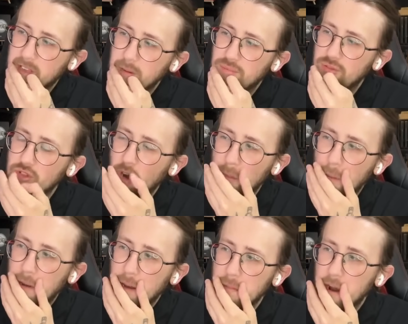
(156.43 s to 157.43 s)
say
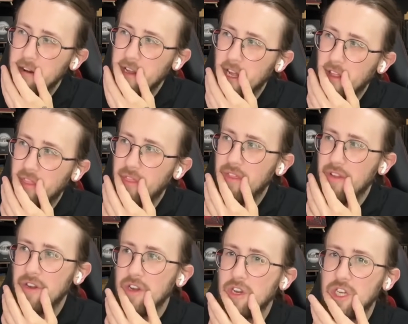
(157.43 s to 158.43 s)
probably Meredith,
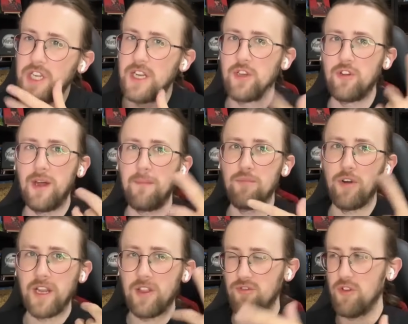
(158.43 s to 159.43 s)
because she did do that
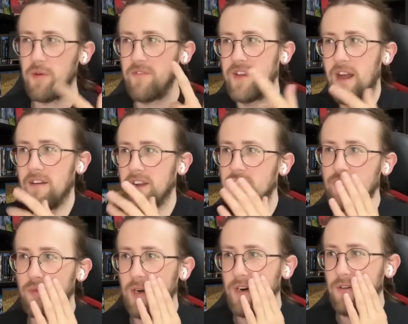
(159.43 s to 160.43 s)
breakthrough with Derek
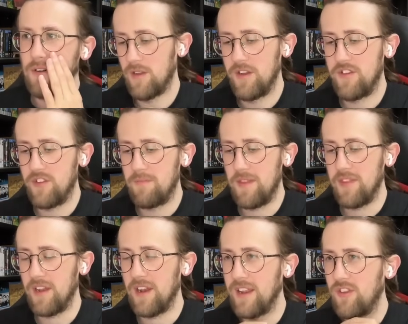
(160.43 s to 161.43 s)
as well. And she's been
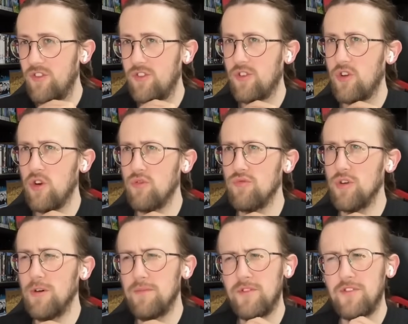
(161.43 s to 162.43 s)
the least
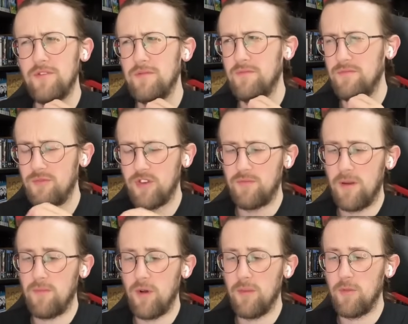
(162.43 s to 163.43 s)
corrupt. She's
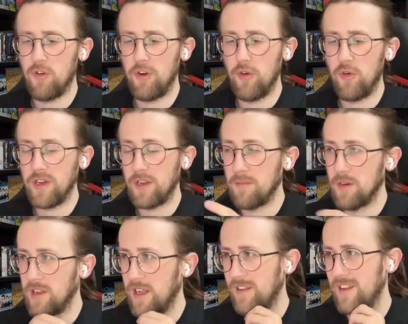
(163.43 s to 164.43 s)
been one of the more annoying,
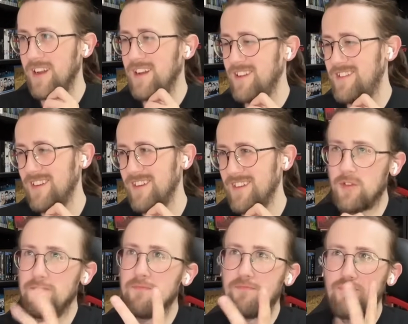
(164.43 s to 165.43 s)
but
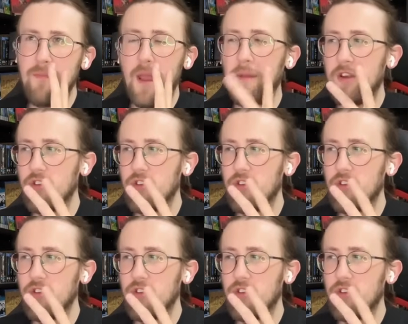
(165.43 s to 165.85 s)
maybe